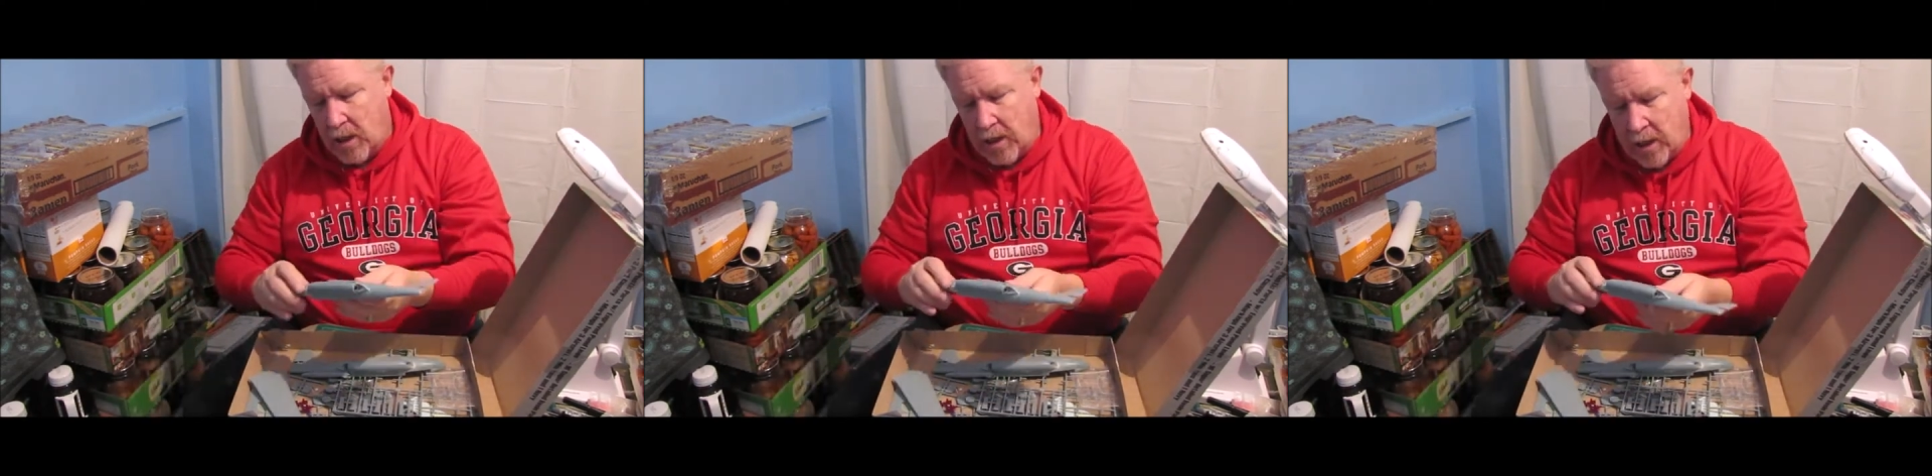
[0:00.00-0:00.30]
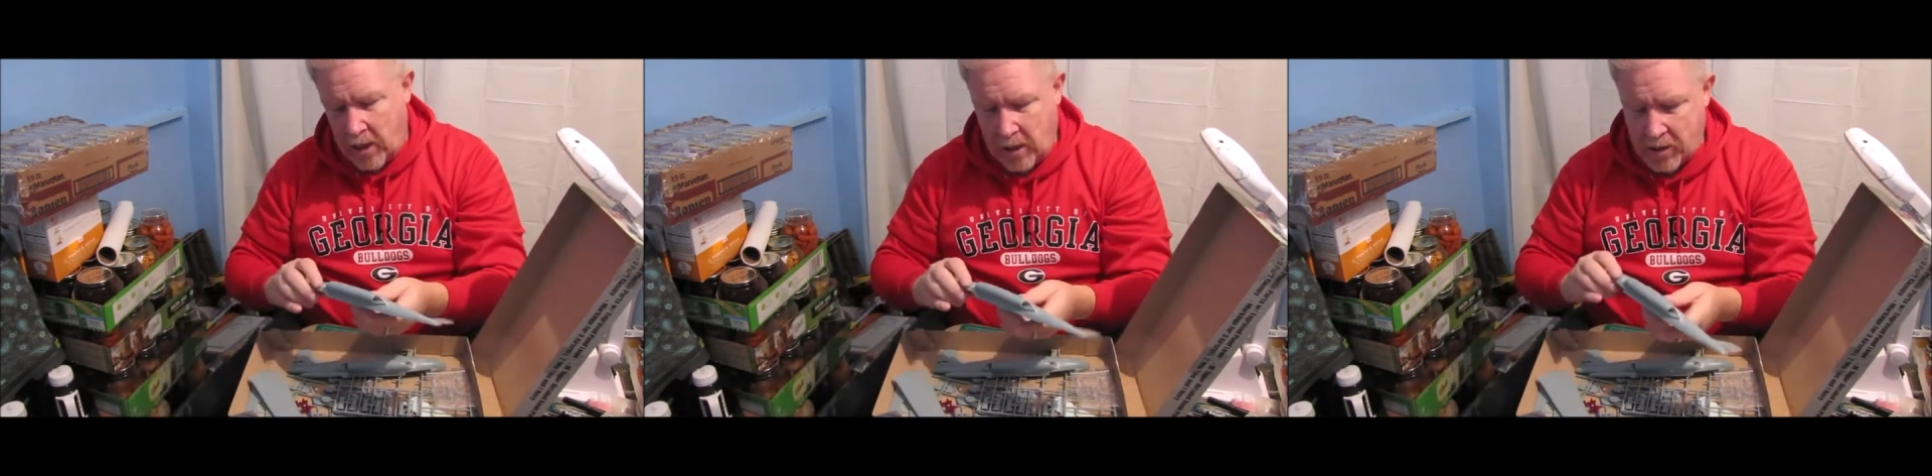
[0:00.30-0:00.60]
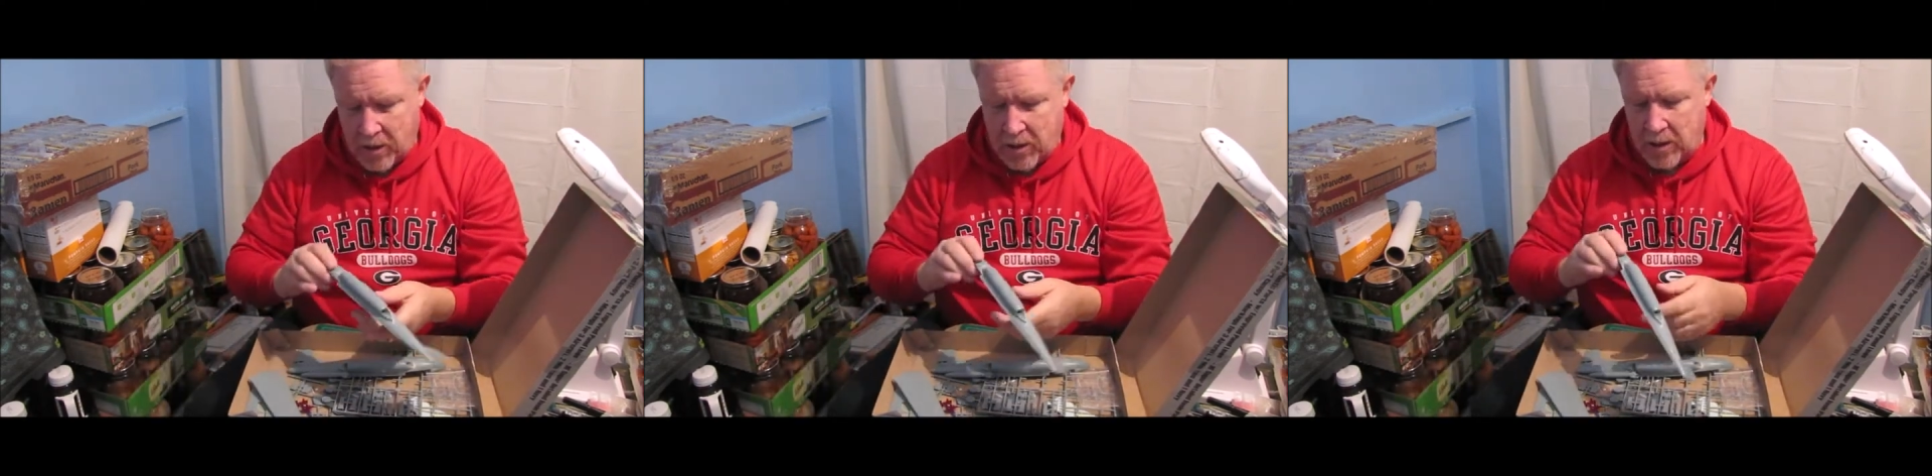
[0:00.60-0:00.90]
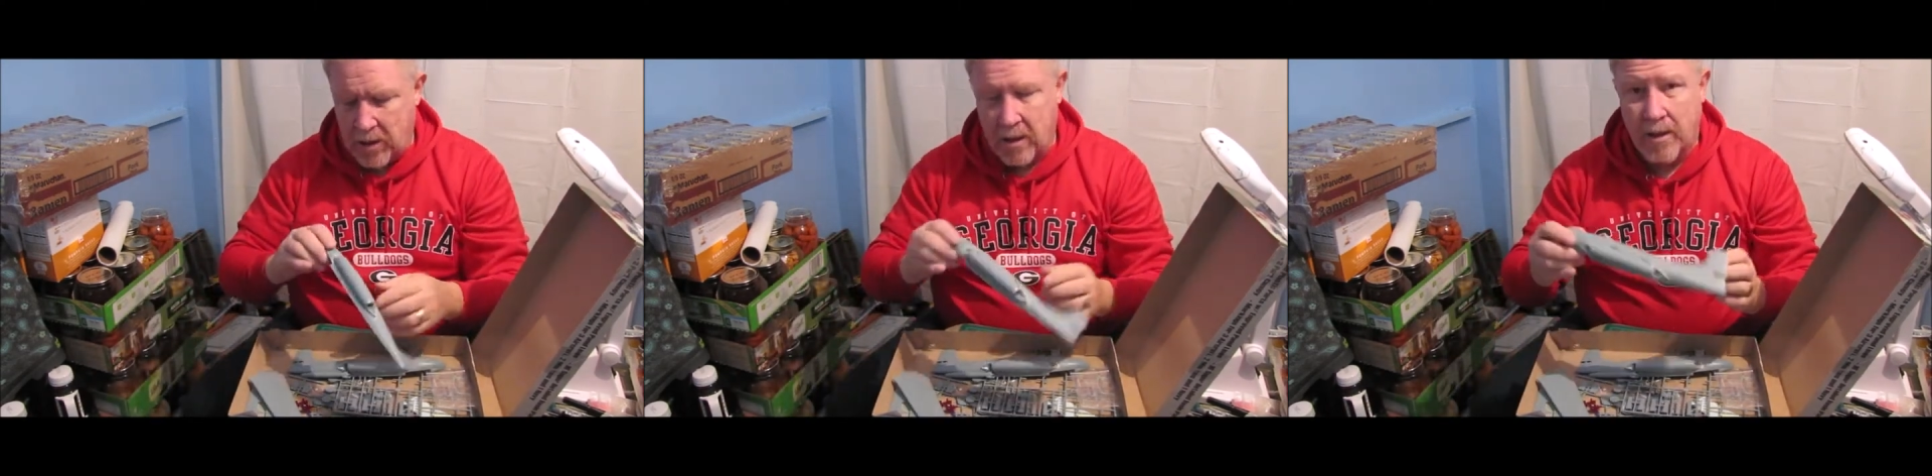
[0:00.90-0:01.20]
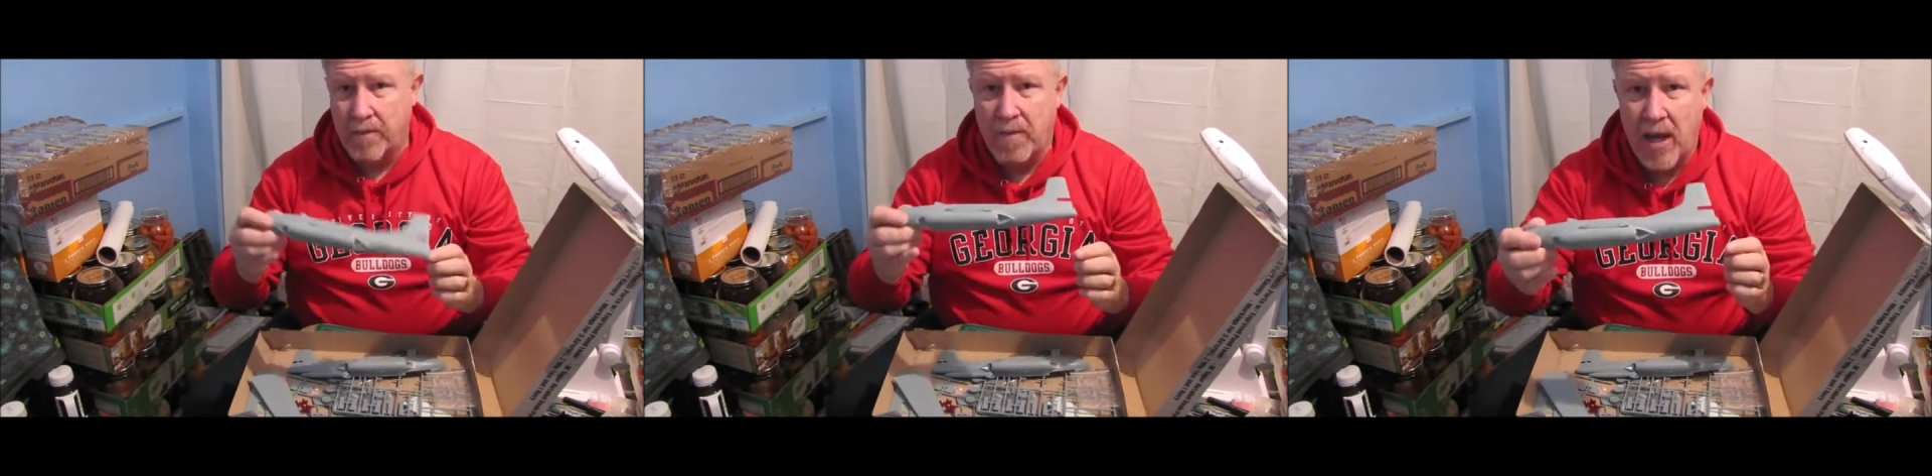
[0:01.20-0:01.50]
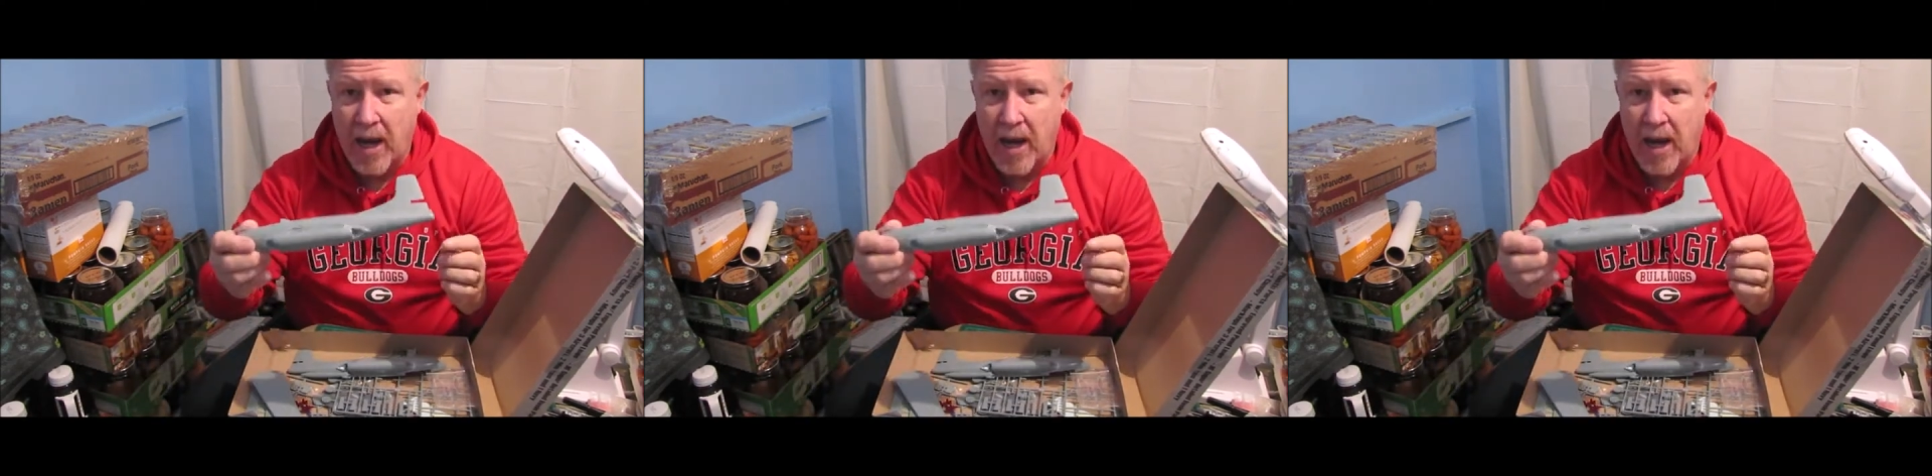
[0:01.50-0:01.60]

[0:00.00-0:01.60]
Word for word: and just, man,